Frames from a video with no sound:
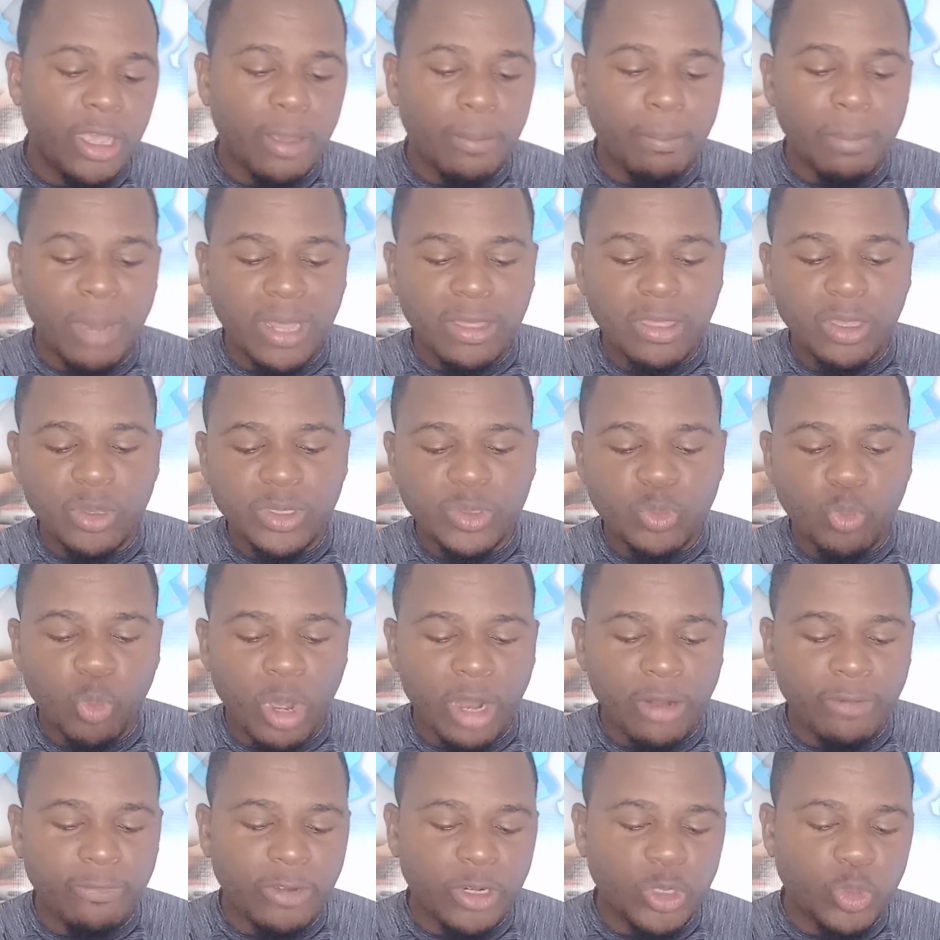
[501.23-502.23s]
Matthews,
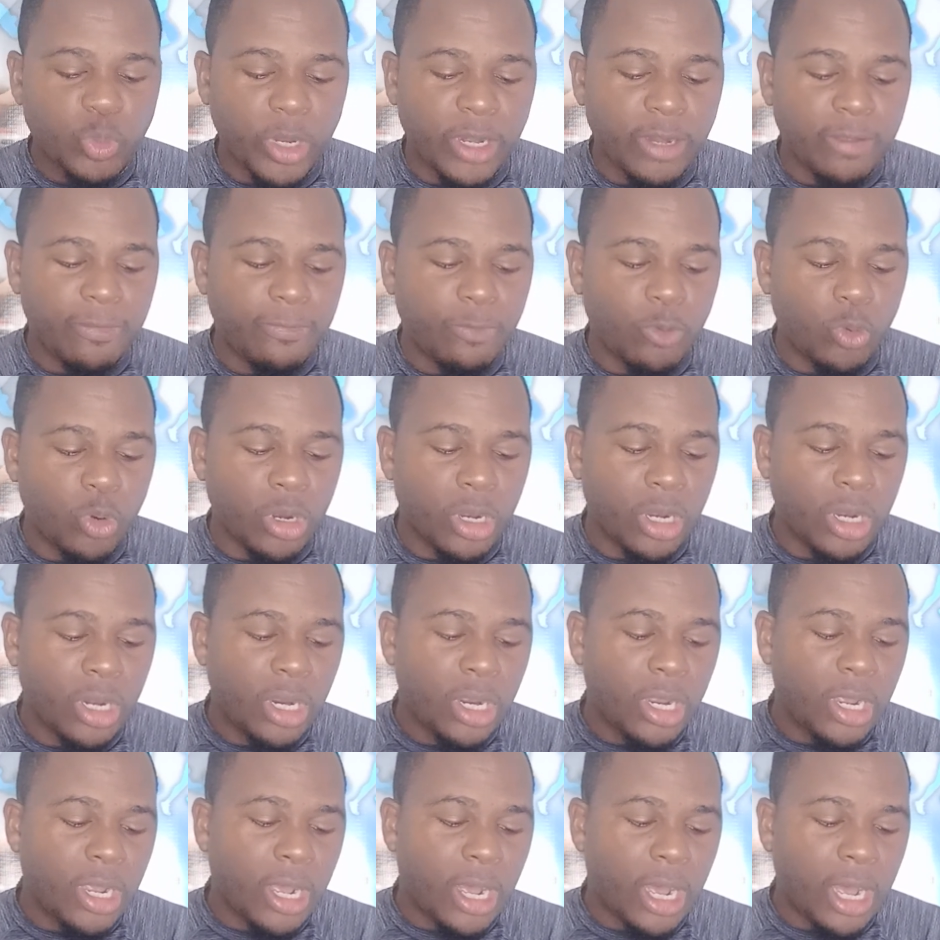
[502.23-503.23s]
1 for 24.
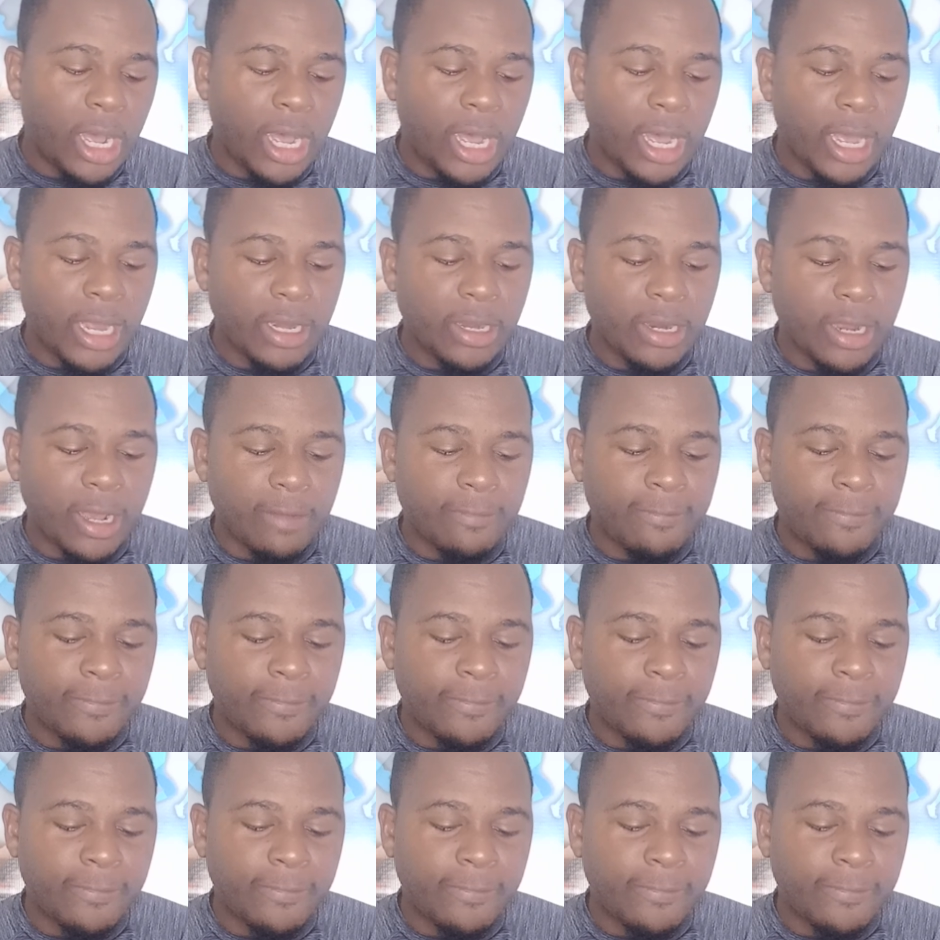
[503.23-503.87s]
And